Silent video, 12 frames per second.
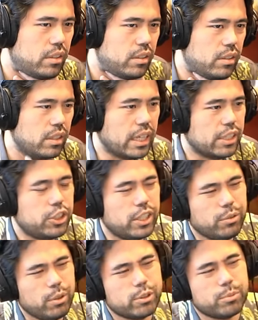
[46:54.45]
Yeah,
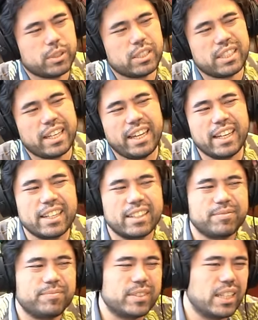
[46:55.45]
g3 was a mistake.
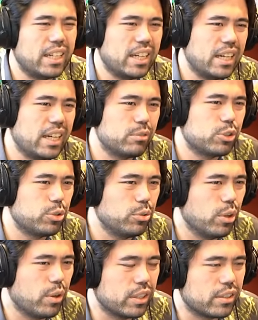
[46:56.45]
Uh, I was too low
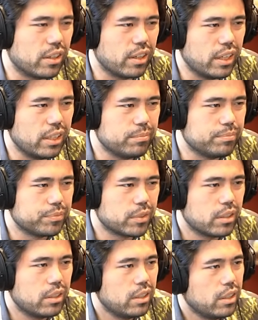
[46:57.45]
on time.
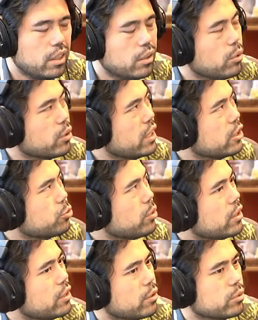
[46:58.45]
Rook
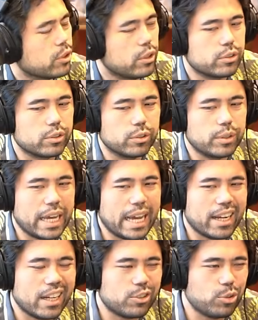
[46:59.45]
h1 here was also... Yeah, I
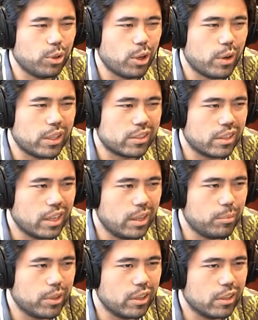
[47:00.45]
got too low on time
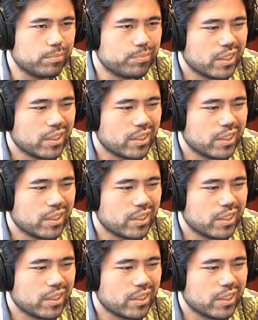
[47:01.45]
there.